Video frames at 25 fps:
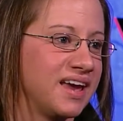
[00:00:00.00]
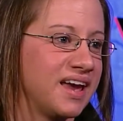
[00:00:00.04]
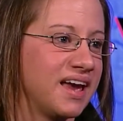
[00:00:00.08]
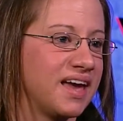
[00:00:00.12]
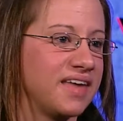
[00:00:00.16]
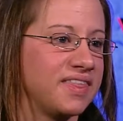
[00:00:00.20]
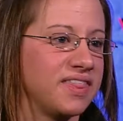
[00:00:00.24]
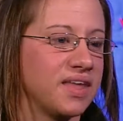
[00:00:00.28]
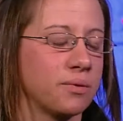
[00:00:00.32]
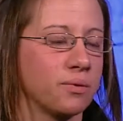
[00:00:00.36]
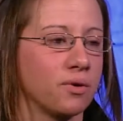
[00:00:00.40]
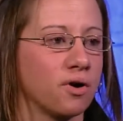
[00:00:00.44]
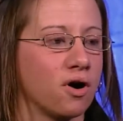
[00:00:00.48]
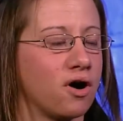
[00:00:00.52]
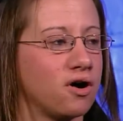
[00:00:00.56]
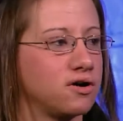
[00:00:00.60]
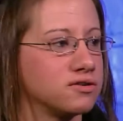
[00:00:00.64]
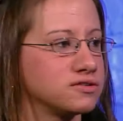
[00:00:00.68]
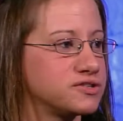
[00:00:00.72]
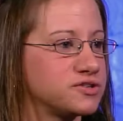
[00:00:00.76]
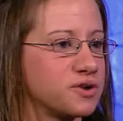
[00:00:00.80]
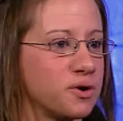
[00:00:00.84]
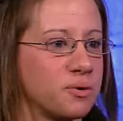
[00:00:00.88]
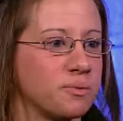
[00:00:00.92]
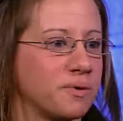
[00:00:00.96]
and they were
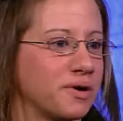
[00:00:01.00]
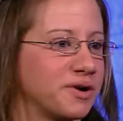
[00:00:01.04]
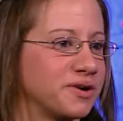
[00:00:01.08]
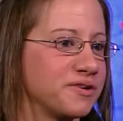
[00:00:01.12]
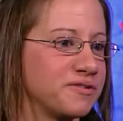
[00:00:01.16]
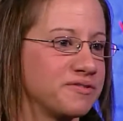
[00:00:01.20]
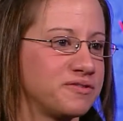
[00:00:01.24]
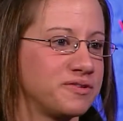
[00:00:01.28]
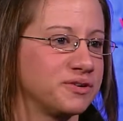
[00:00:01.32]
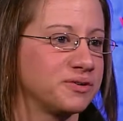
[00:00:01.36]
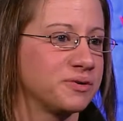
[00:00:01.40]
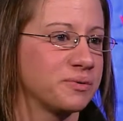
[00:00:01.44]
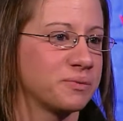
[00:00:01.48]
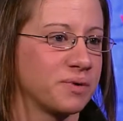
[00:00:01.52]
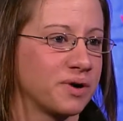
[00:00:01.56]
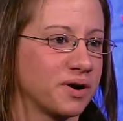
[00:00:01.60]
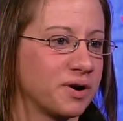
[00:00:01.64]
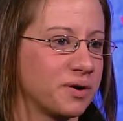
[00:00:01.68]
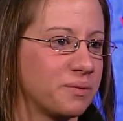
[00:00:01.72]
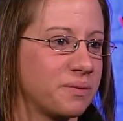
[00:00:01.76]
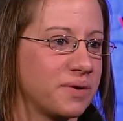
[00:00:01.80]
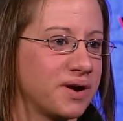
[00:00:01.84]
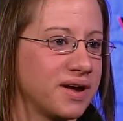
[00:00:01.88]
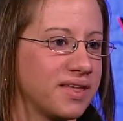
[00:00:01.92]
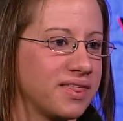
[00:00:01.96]
all so wonderful to
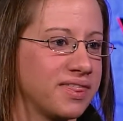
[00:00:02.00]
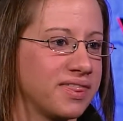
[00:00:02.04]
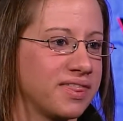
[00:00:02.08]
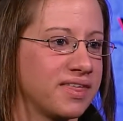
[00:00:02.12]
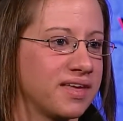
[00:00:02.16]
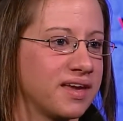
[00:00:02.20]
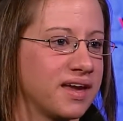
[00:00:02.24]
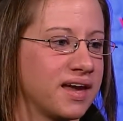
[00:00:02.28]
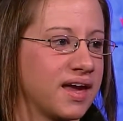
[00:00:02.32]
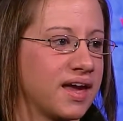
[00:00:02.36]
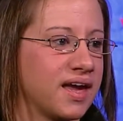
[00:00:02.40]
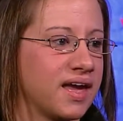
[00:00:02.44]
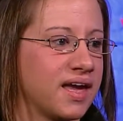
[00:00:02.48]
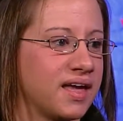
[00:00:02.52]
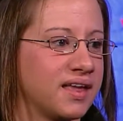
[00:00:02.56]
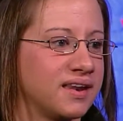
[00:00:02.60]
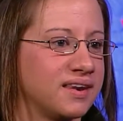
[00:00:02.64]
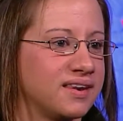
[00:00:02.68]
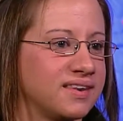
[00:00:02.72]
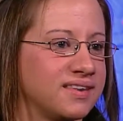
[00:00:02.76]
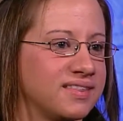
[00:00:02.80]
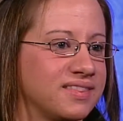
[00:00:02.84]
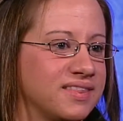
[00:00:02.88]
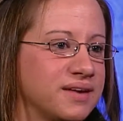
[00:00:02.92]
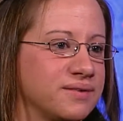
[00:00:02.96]
work with,
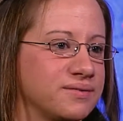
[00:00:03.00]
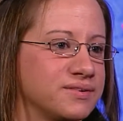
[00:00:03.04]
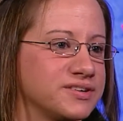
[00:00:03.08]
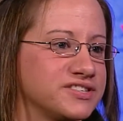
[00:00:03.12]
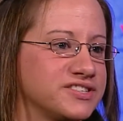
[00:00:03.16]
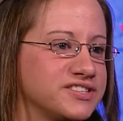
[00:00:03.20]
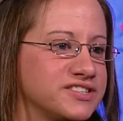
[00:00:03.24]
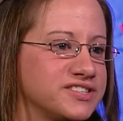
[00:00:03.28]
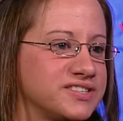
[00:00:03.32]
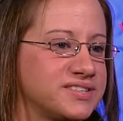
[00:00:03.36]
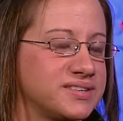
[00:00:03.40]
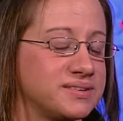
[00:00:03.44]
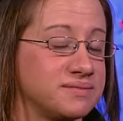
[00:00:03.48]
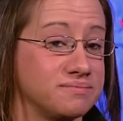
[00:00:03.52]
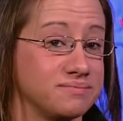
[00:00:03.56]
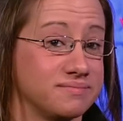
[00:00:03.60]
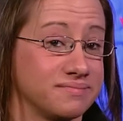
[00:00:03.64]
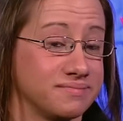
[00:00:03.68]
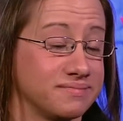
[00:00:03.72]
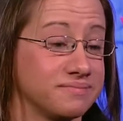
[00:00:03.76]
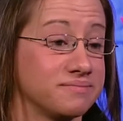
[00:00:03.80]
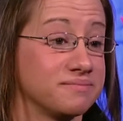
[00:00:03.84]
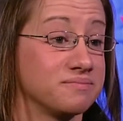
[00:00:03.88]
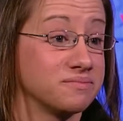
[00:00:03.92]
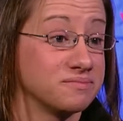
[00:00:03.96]
and they were just
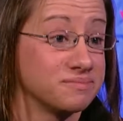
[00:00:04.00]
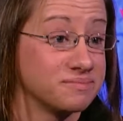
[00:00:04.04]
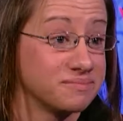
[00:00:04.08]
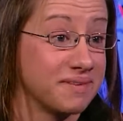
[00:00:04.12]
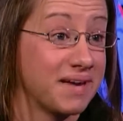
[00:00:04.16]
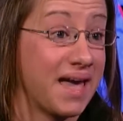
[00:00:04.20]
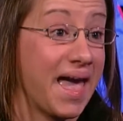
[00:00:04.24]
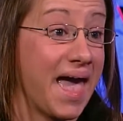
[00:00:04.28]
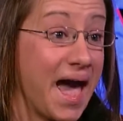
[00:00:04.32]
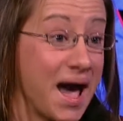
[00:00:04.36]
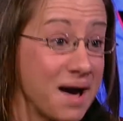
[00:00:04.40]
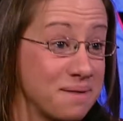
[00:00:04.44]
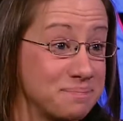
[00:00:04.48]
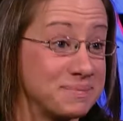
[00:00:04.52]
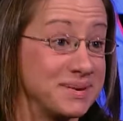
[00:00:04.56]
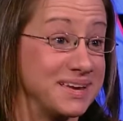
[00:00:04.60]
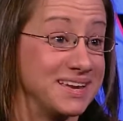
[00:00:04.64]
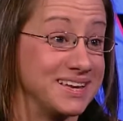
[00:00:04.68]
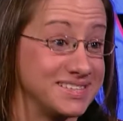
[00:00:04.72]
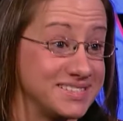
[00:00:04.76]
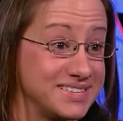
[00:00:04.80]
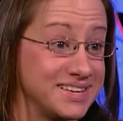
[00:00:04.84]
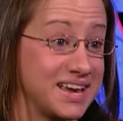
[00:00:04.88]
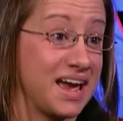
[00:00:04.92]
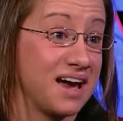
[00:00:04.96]

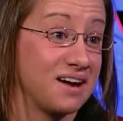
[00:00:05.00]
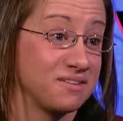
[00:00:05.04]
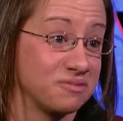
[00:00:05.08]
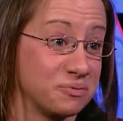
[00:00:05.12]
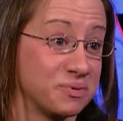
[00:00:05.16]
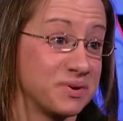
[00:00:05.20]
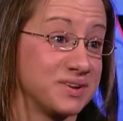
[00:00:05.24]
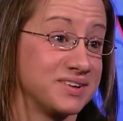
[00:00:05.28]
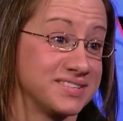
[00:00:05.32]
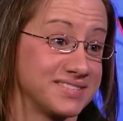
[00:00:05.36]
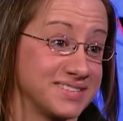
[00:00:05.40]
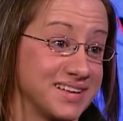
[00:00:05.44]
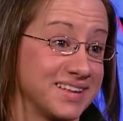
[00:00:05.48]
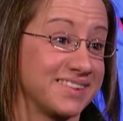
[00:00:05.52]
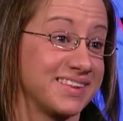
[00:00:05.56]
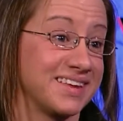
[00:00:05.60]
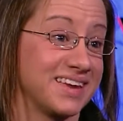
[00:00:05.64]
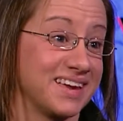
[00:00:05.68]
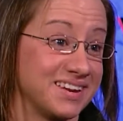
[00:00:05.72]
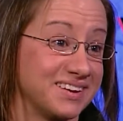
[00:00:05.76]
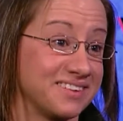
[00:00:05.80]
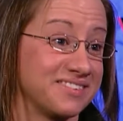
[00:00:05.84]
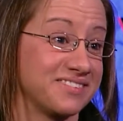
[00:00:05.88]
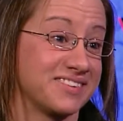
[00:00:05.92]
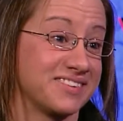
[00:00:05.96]
happy to have wills at the end to